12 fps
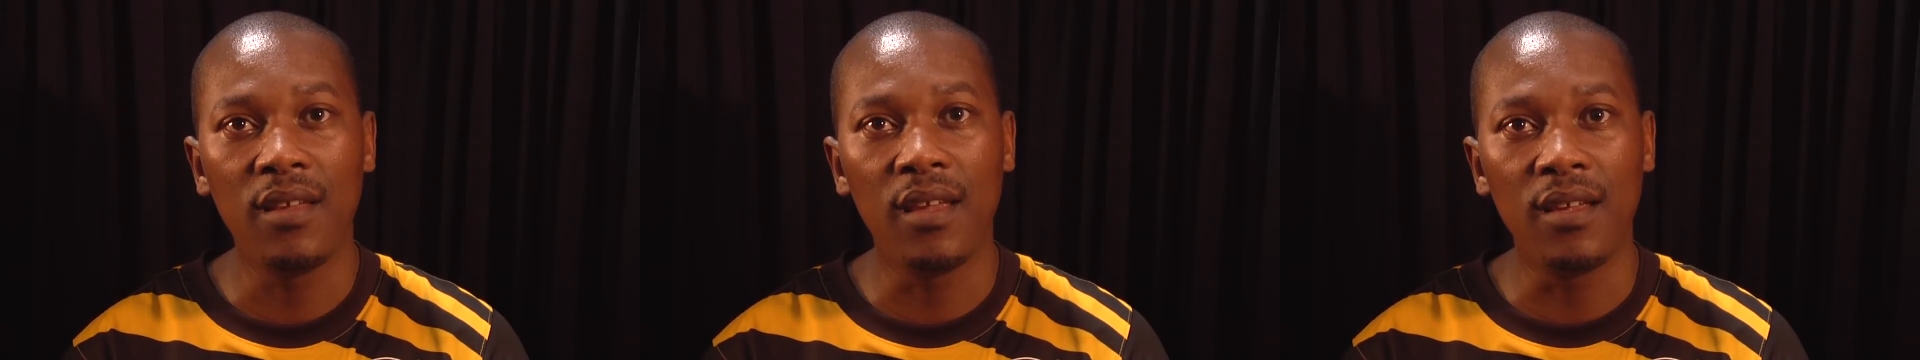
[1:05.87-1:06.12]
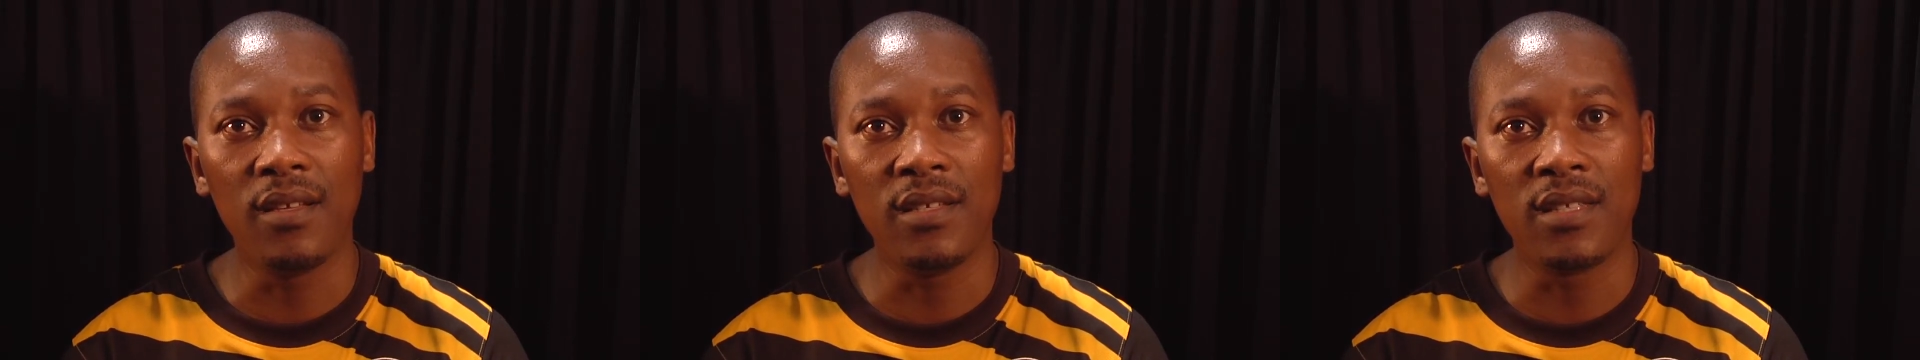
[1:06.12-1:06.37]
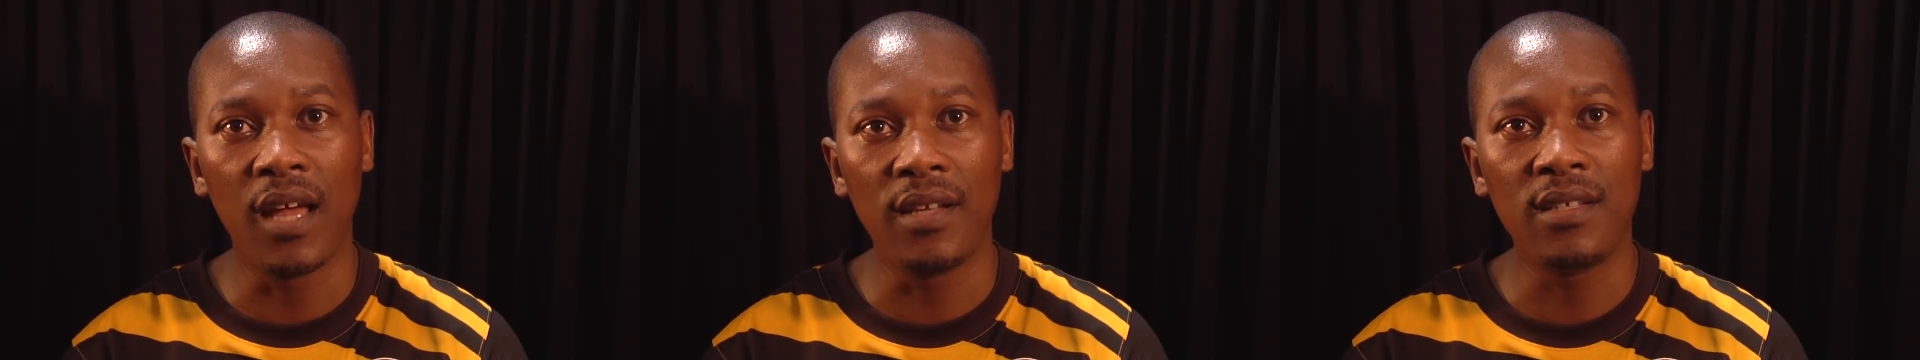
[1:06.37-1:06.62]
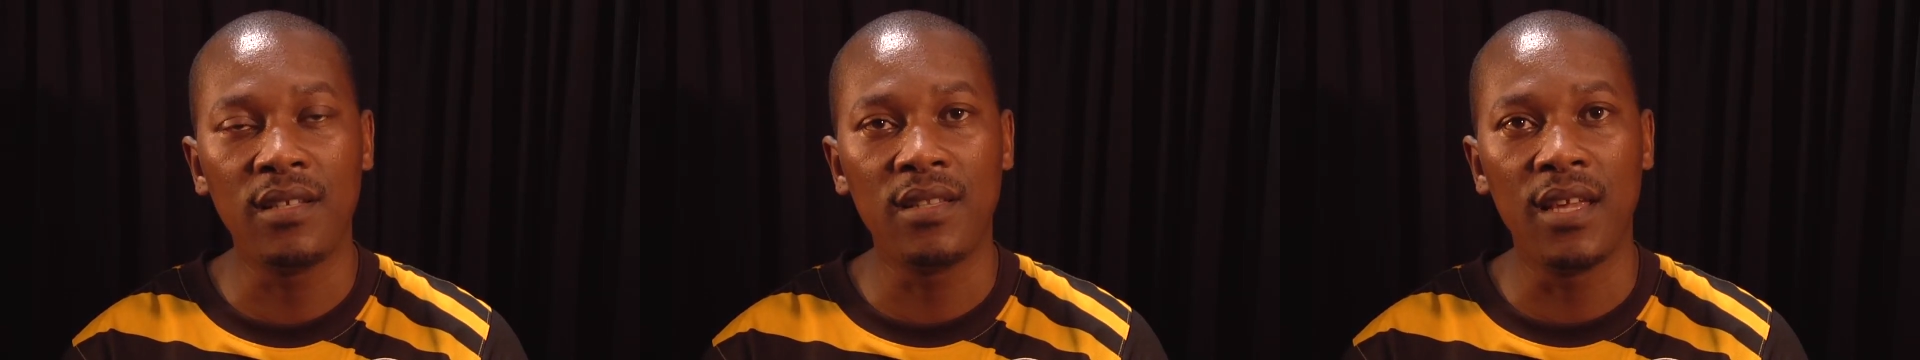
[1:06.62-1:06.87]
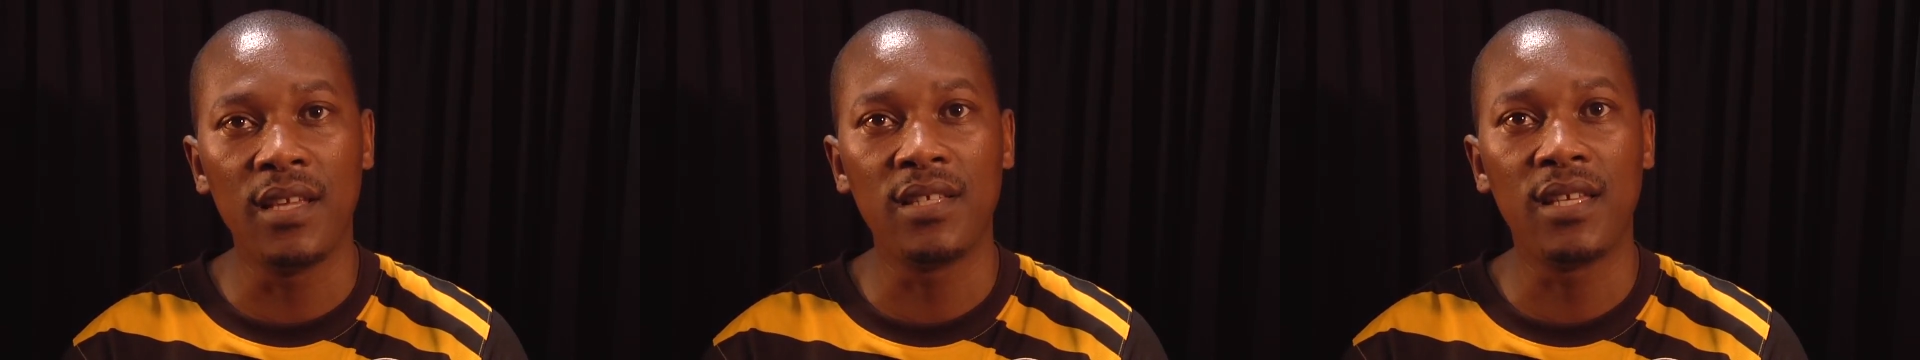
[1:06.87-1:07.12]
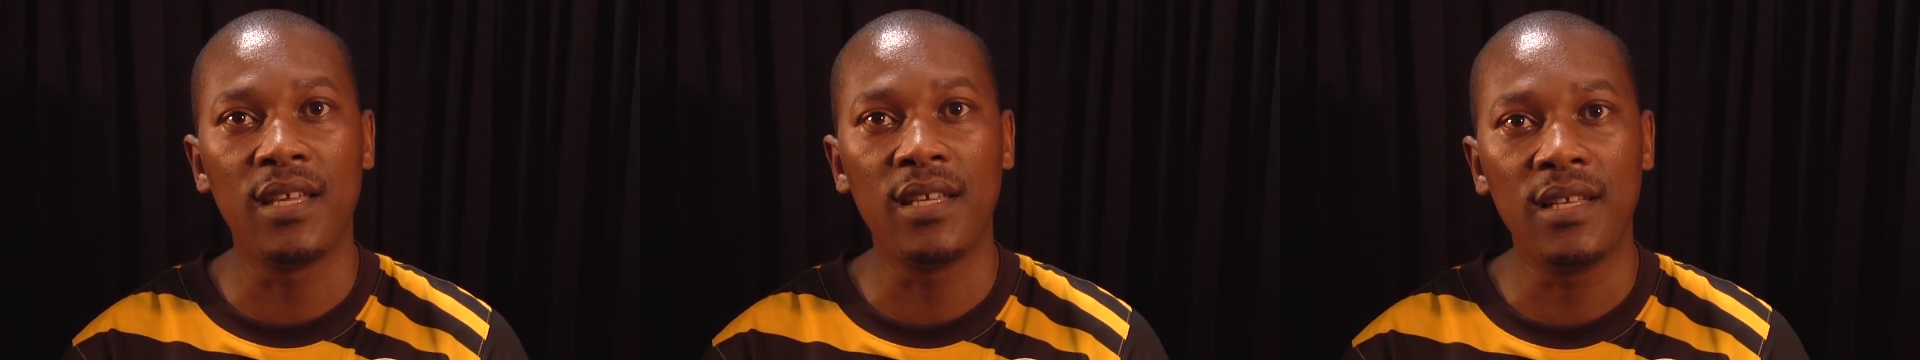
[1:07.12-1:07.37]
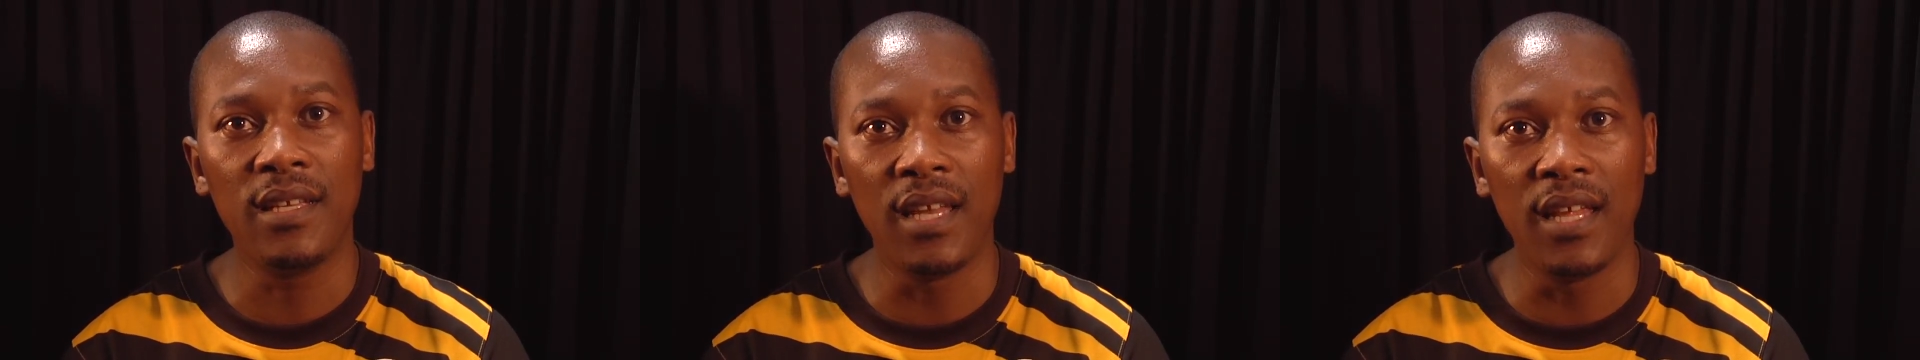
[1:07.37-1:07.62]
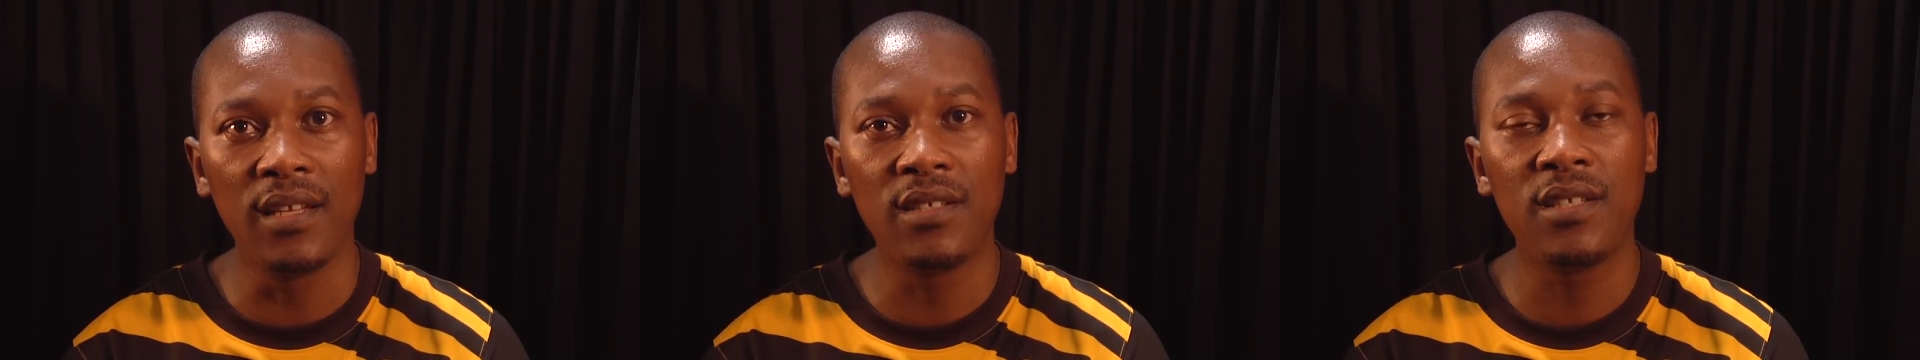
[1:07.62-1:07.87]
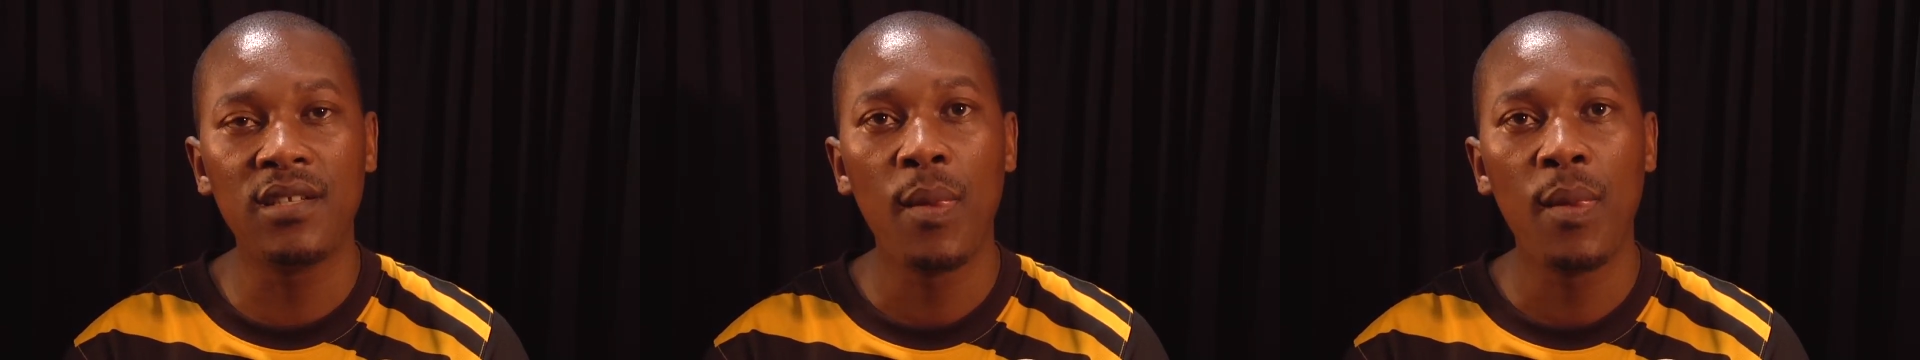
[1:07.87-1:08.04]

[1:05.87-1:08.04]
is that there is a need